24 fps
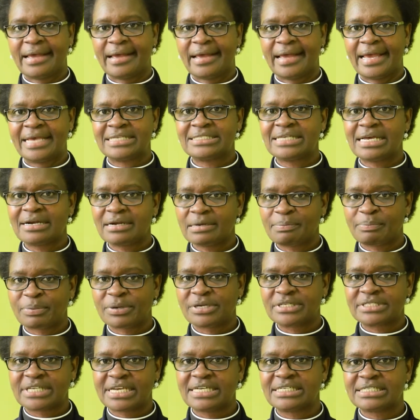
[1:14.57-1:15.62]
as a
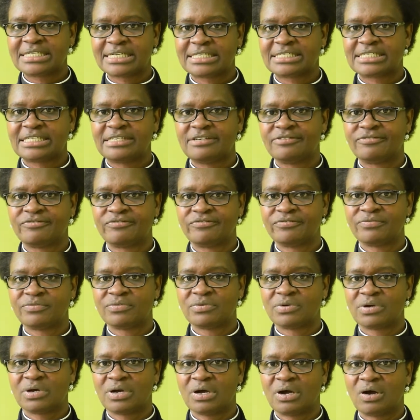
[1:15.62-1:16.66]
representative
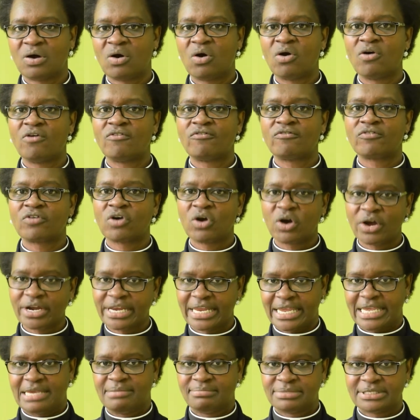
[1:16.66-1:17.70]
of
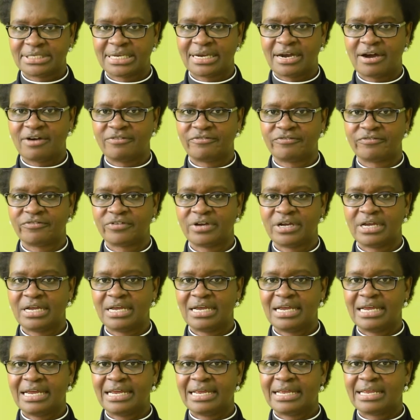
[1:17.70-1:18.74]
God himself,
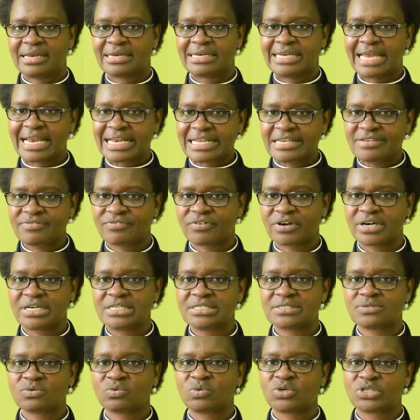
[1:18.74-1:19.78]

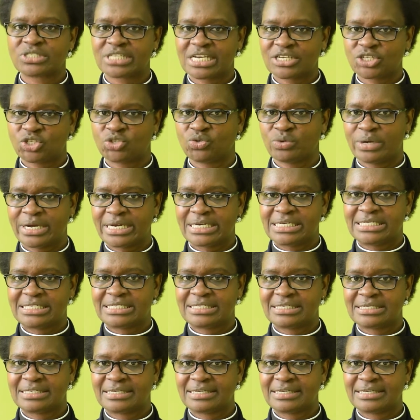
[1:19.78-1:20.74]
deliverance was assured.